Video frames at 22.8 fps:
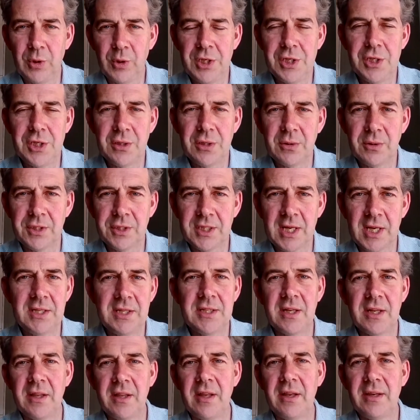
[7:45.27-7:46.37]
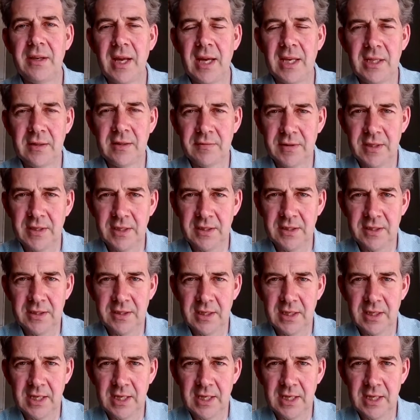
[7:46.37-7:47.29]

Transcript: regional center than any of the